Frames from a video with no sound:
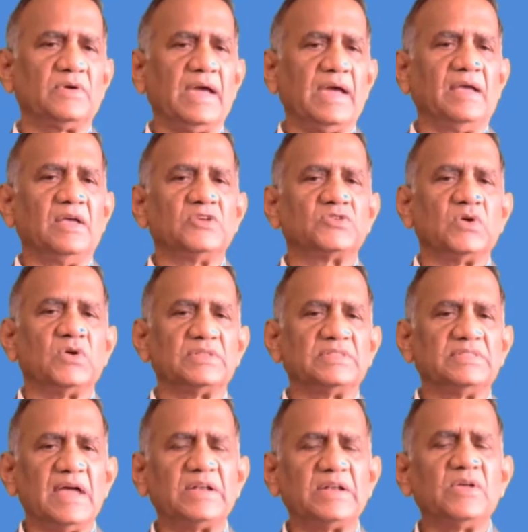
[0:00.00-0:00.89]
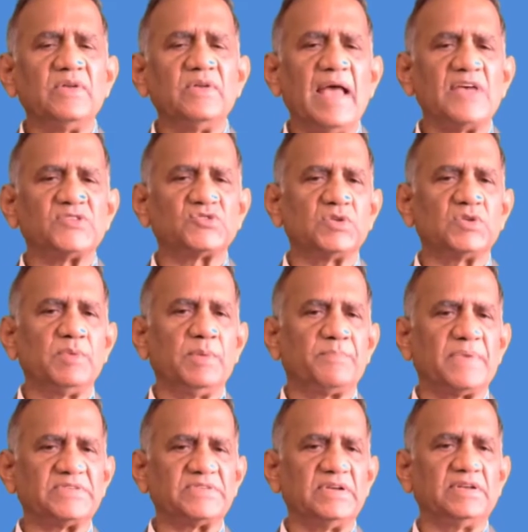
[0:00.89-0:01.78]
Okay, so that one has to
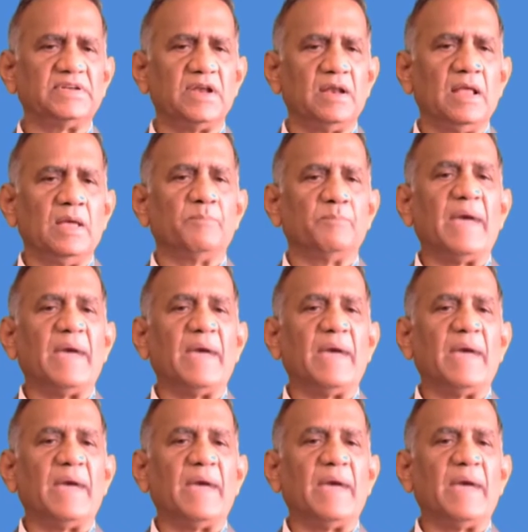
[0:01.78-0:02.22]
be presented